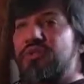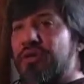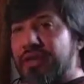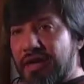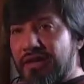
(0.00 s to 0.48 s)
to
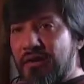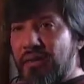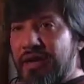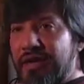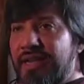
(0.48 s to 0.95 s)
another
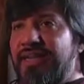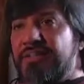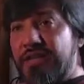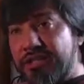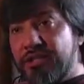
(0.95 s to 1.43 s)
one
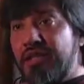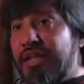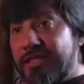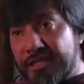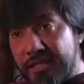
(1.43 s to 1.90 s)
trying to
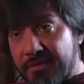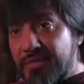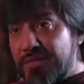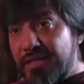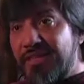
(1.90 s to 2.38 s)
get the same
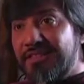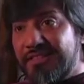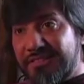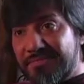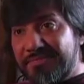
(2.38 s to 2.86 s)
result.